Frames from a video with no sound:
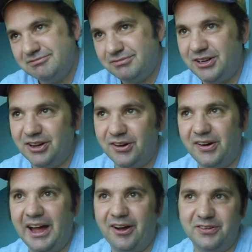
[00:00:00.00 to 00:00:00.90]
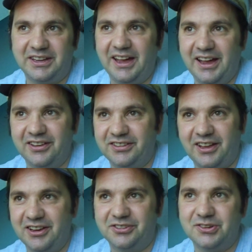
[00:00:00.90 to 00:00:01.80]
outcast,
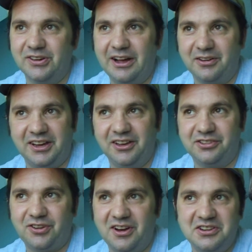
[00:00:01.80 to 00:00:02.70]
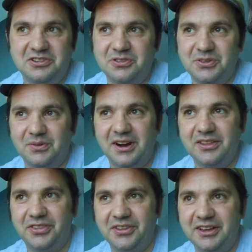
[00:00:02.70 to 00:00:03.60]
high school outcast trying to do the
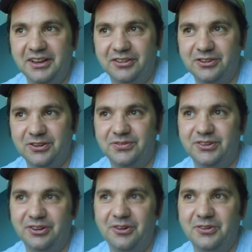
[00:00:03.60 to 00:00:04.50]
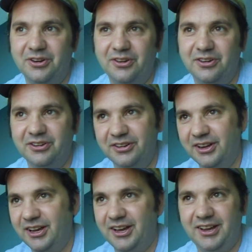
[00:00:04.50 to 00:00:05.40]
right thing, sort of a loner, and
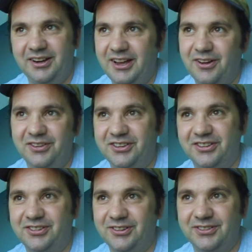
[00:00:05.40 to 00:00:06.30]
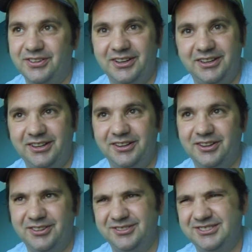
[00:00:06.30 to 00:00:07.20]
now he's just sort of like,
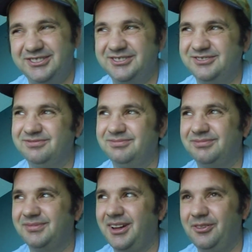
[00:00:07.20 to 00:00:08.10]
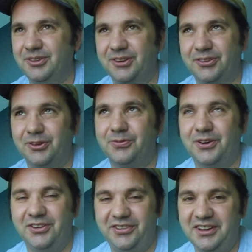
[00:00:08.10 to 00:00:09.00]
I wouldn't go so far
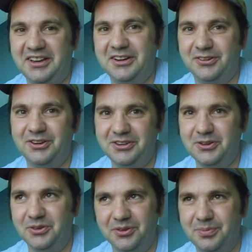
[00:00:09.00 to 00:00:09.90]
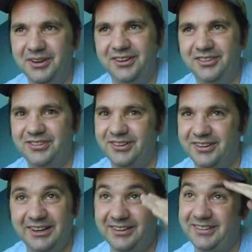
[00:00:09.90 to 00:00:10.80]
as to say Hitler Youth, but it is sort of
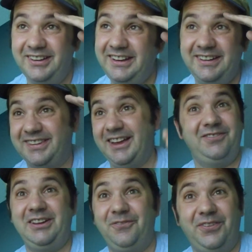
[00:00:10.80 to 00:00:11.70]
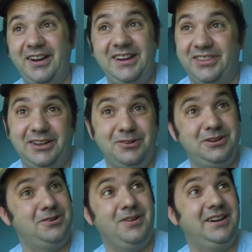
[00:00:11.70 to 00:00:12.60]
like, gee, sign me up for anything, who do
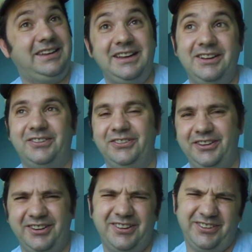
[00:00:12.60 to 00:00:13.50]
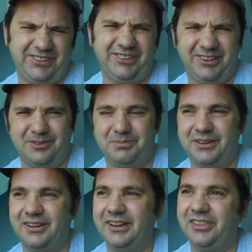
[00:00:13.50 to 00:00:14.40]
you want killed? It's a little bit
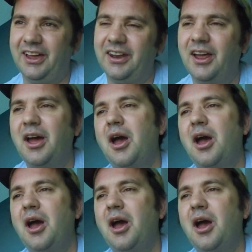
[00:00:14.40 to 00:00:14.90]
like that.